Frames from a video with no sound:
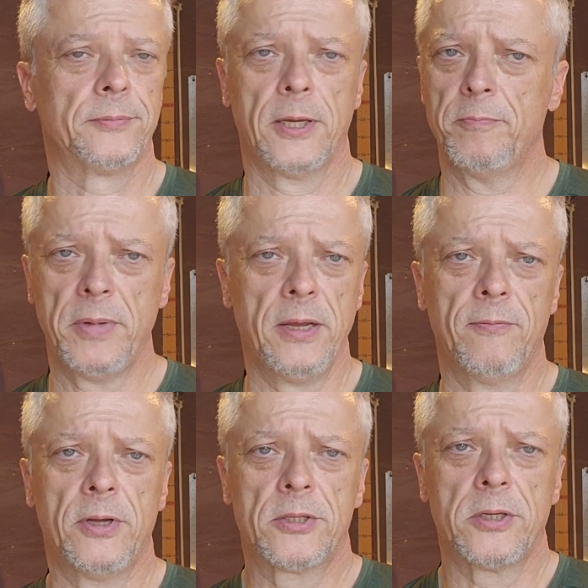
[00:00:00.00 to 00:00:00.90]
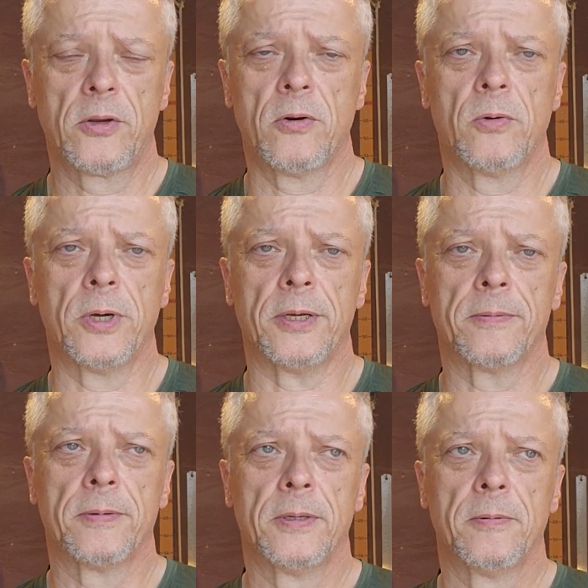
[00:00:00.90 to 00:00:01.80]
eventually go away,
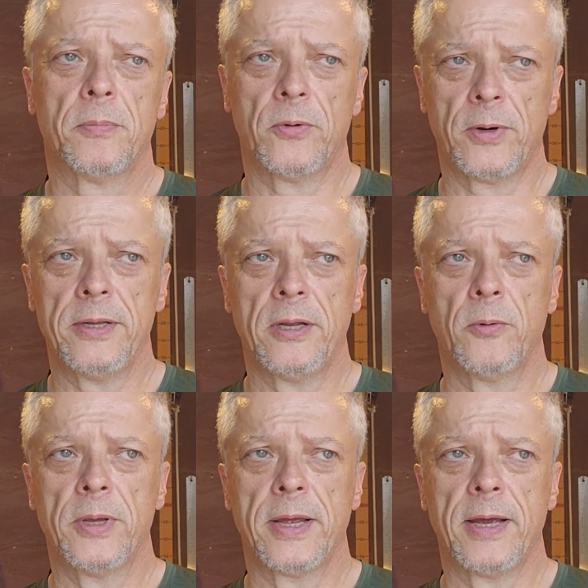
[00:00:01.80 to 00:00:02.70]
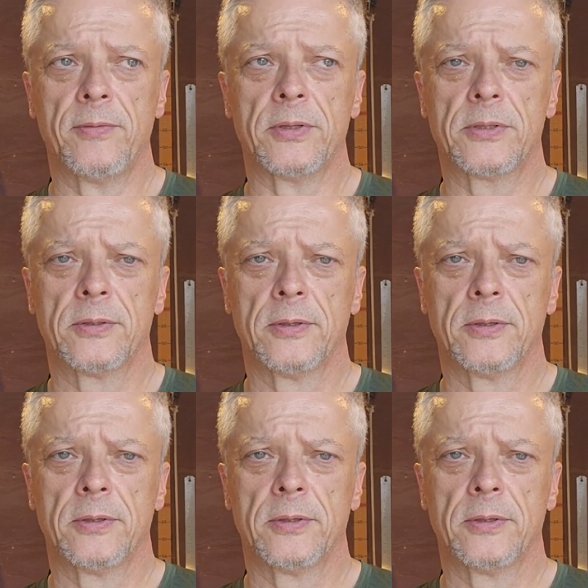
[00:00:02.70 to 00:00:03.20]
but right now we have it.